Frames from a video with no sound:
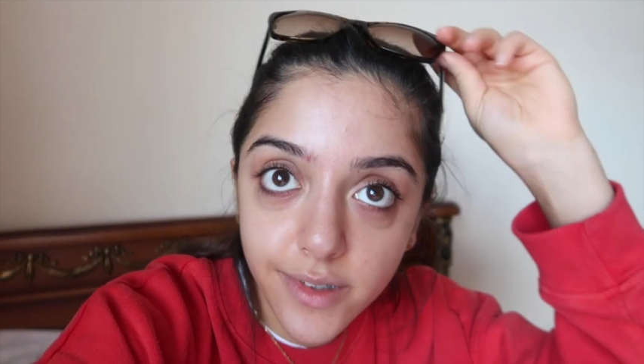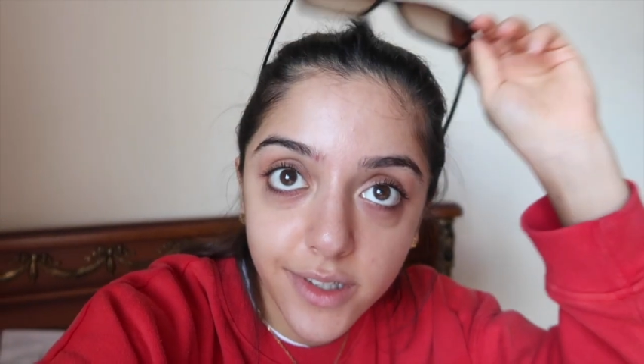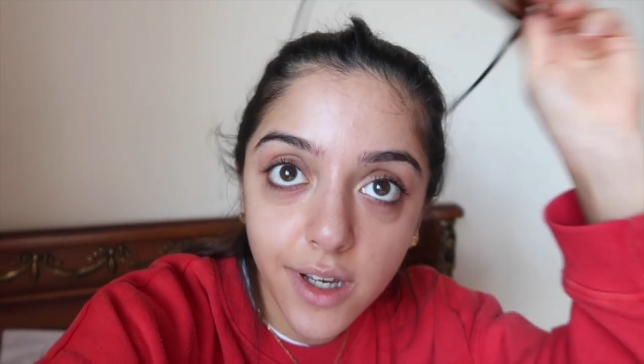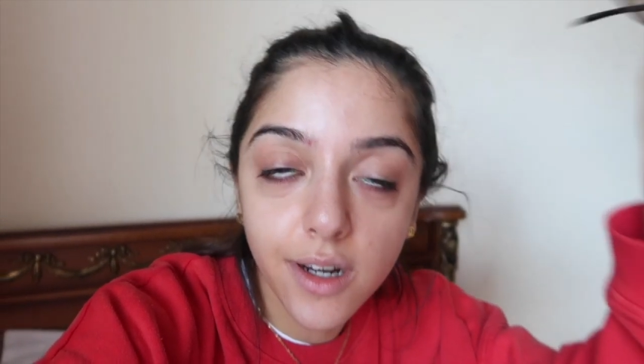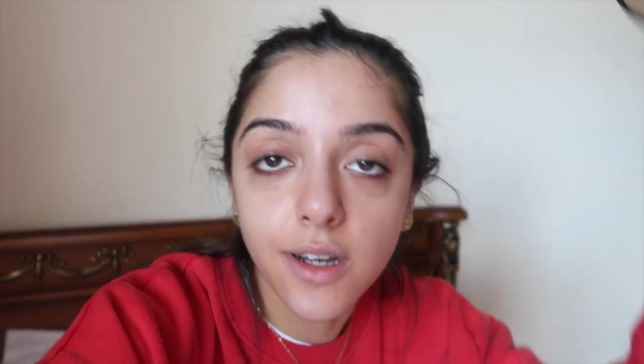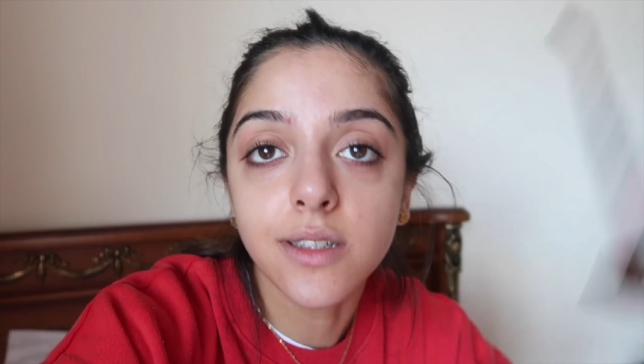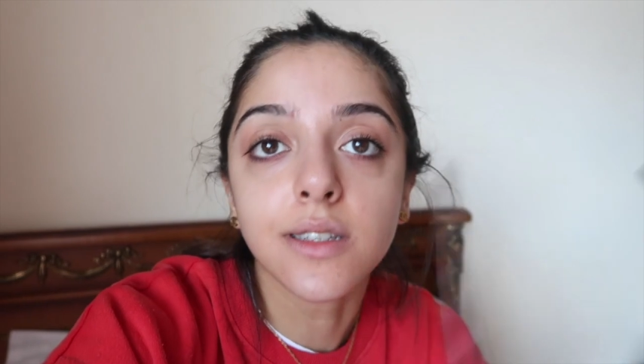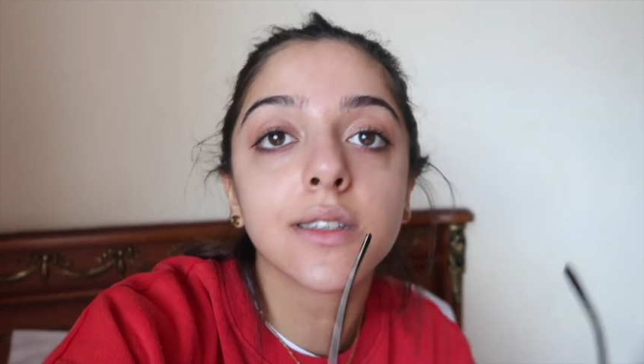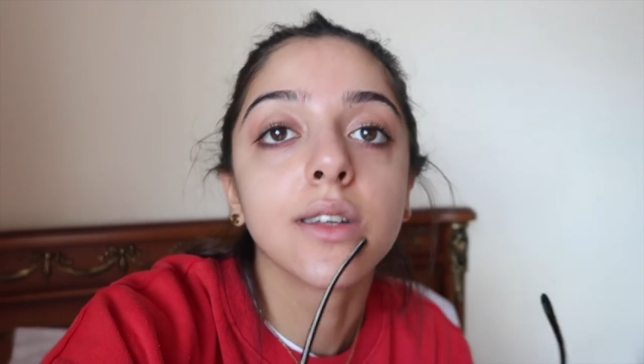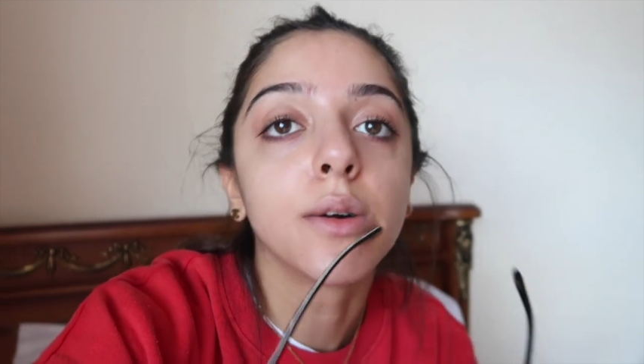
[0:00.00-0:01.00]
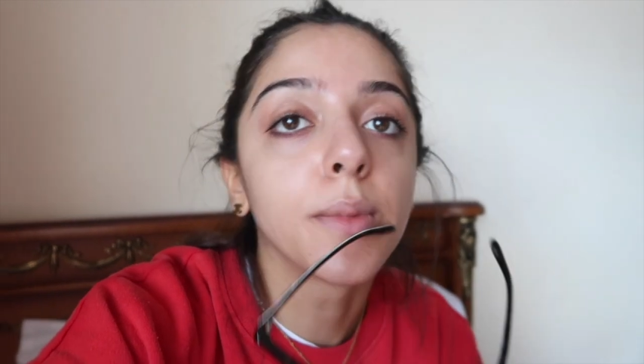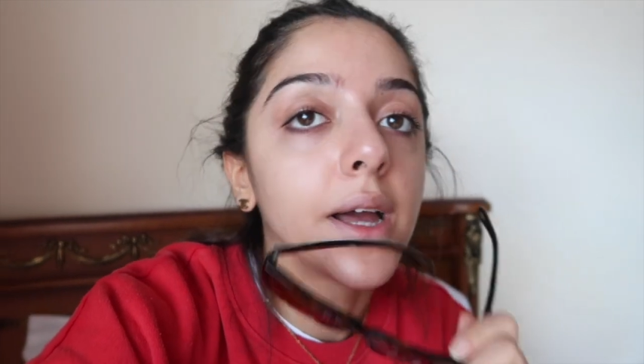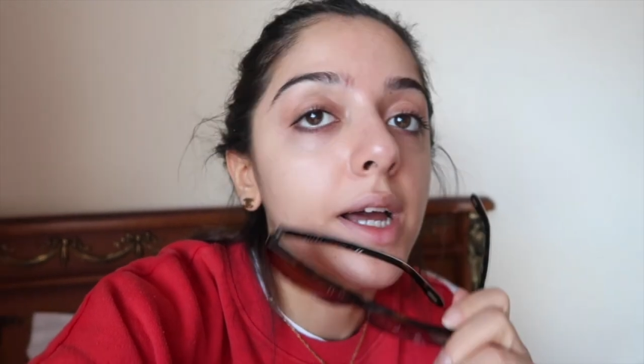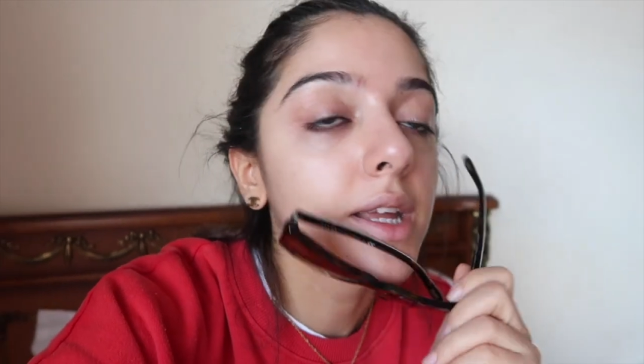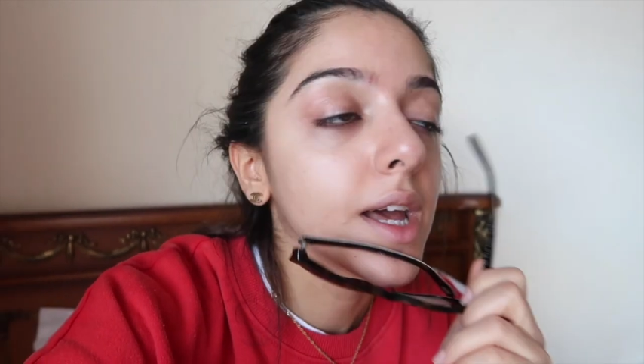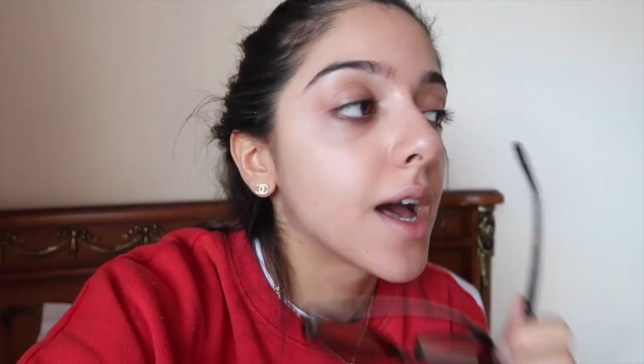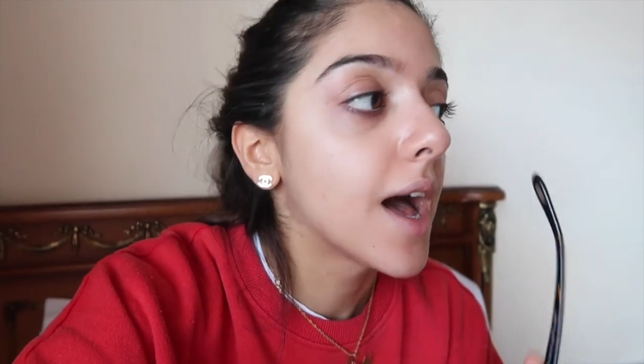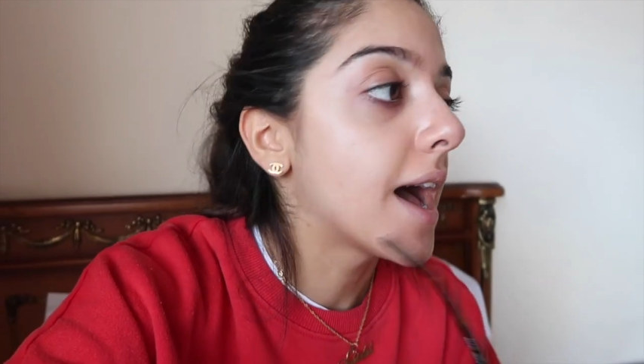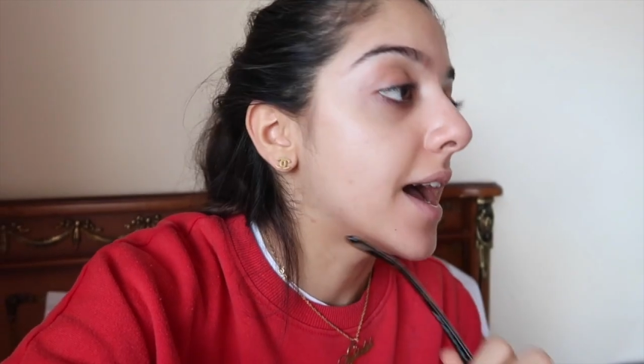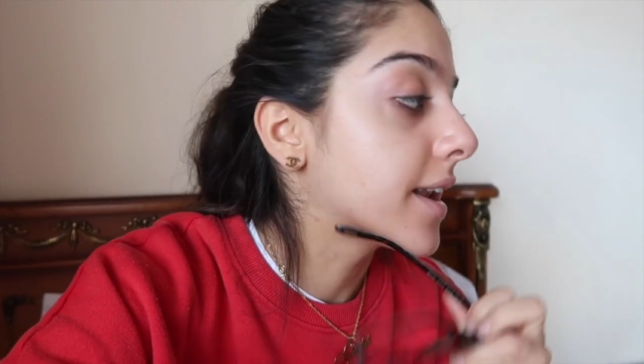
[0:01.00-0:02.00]
the sunglasses still on my head,
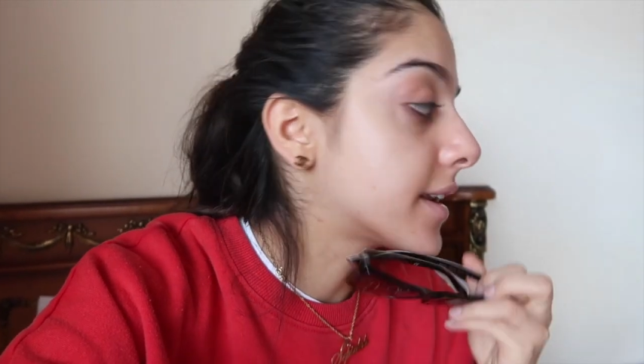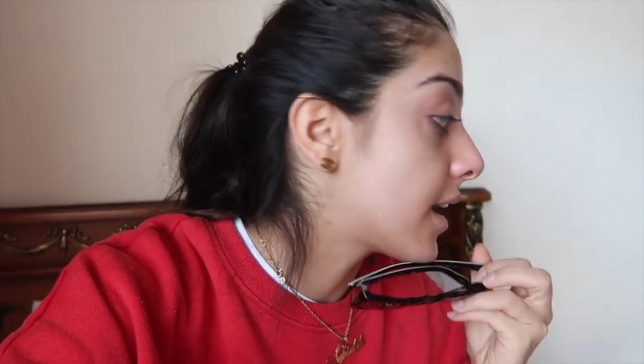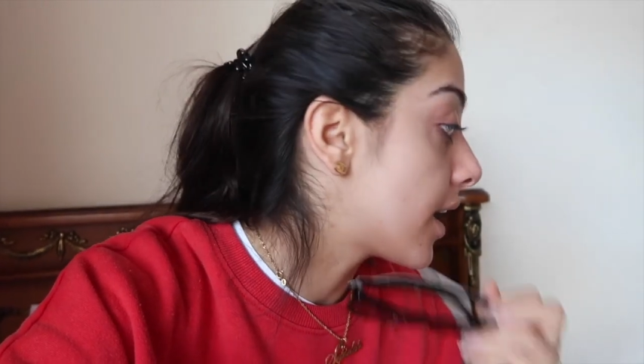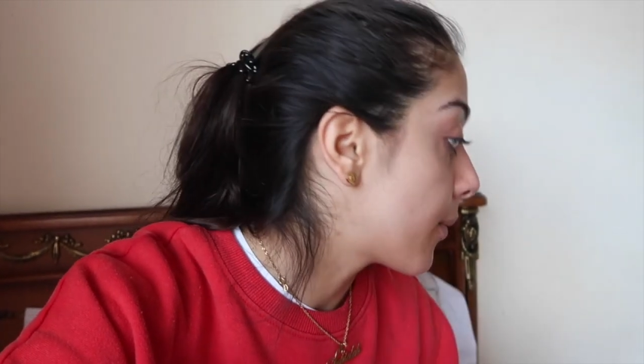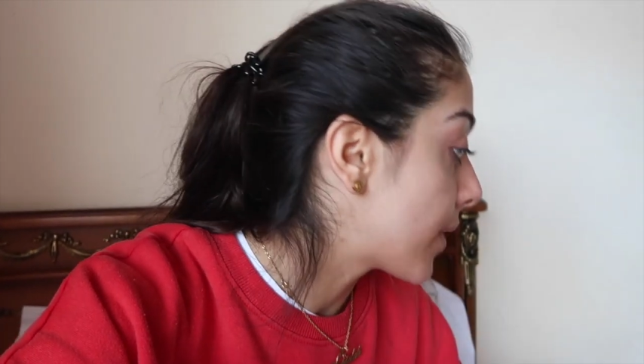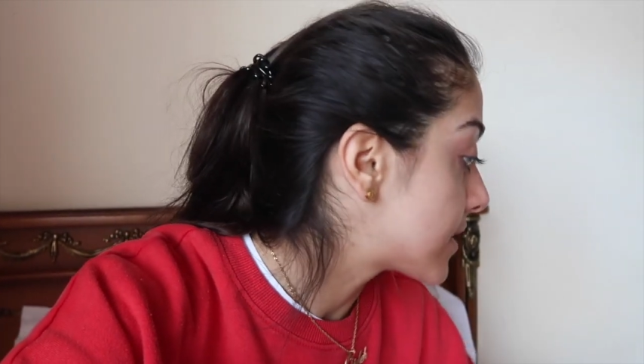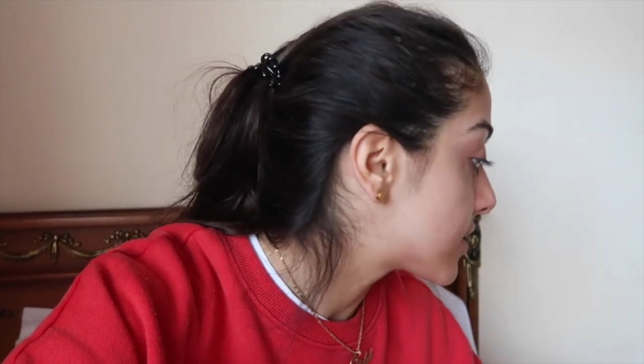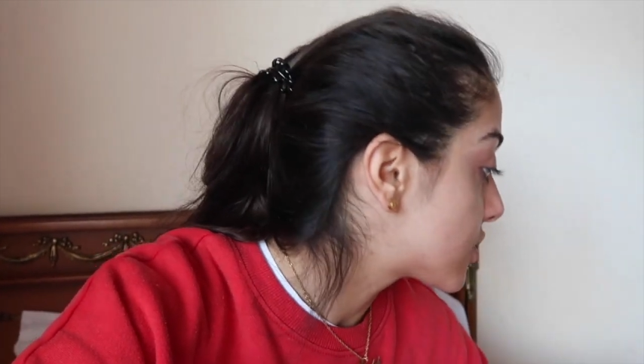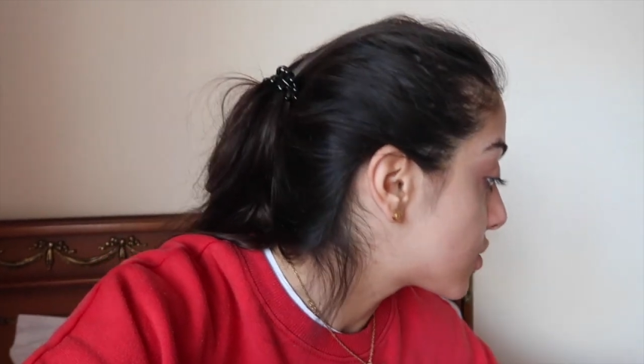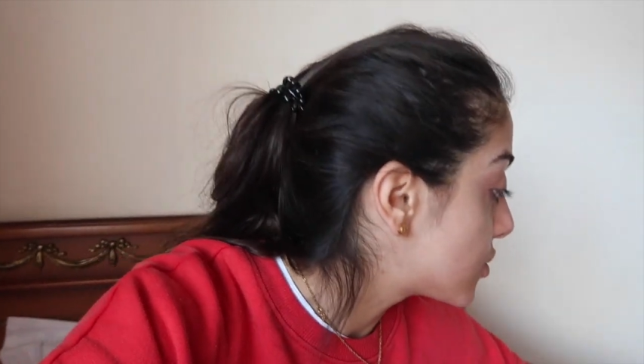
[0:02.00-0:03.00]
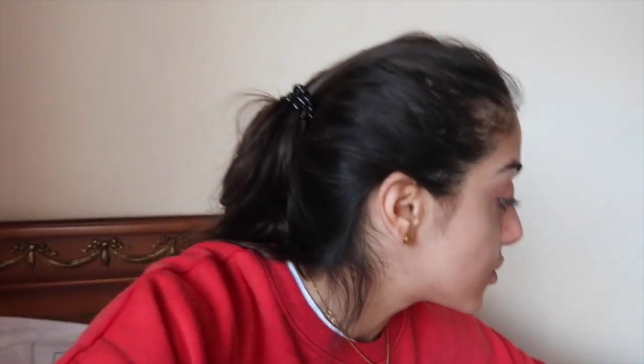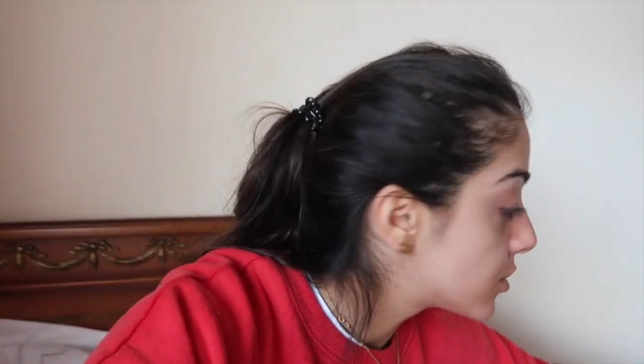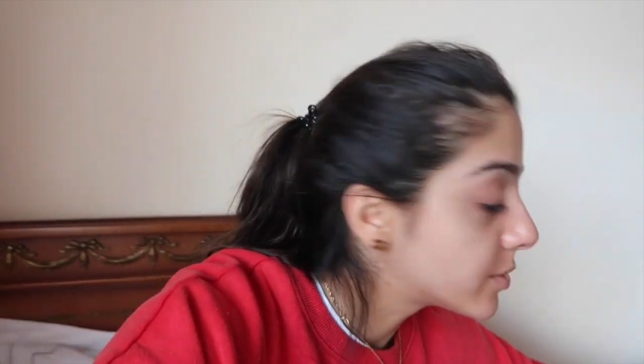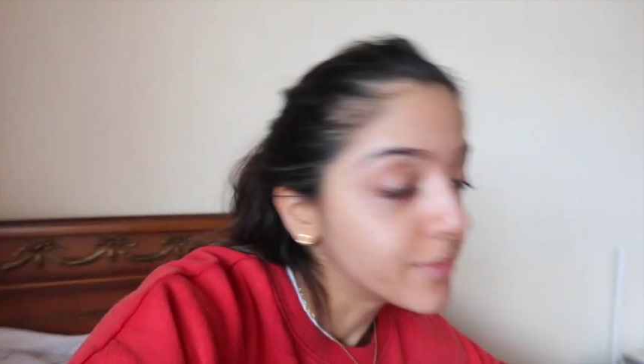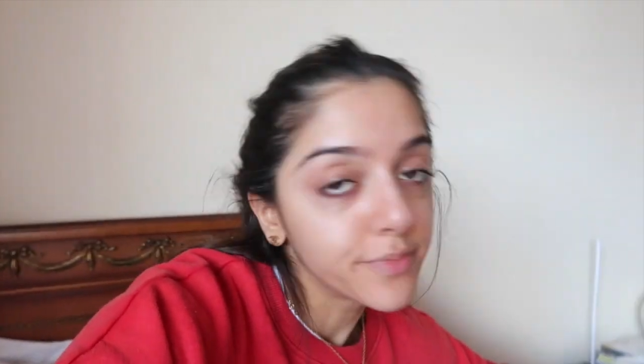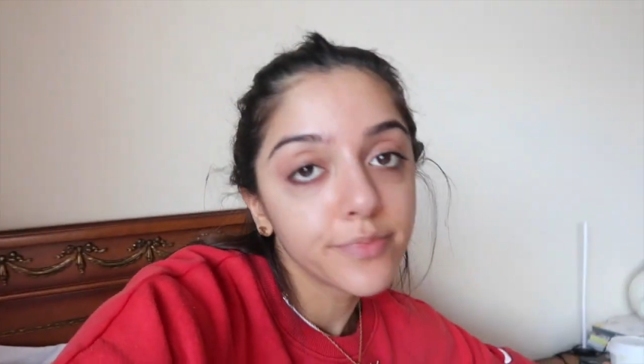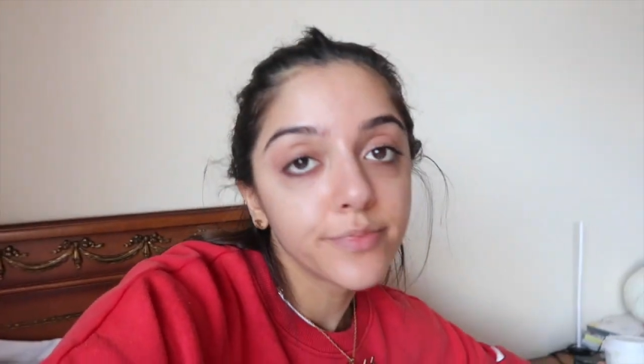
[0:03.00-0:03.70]
and I went to